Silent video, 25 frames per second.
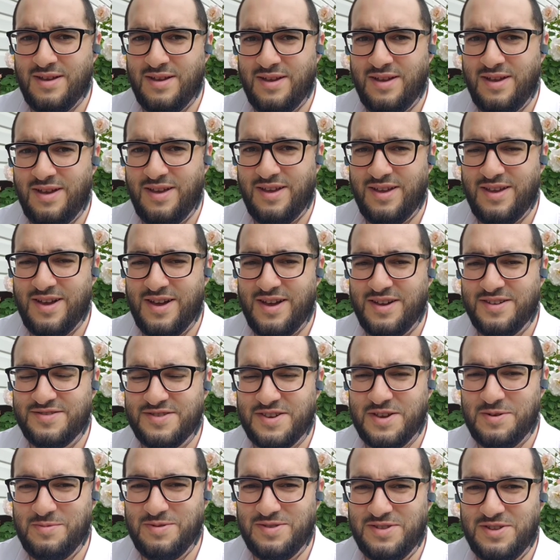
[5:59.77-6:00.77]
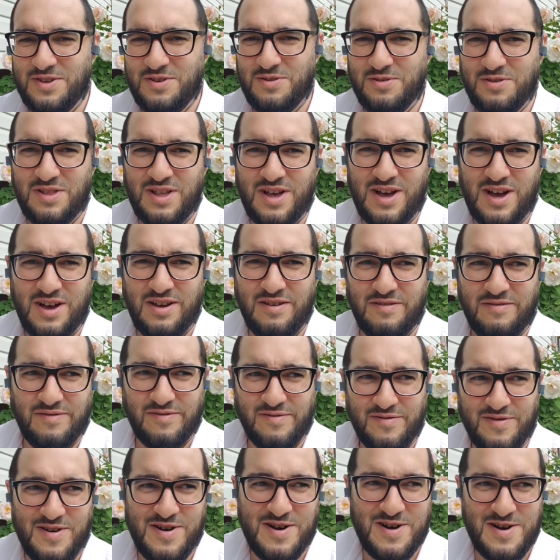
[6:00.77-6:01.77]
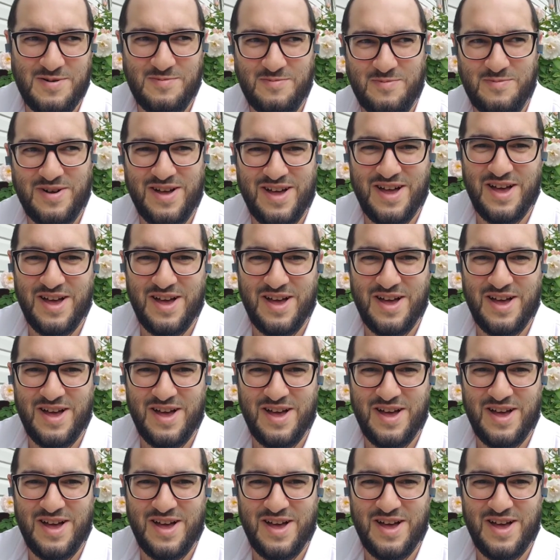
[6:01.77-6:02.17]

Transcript: Hey guys, coming to you live from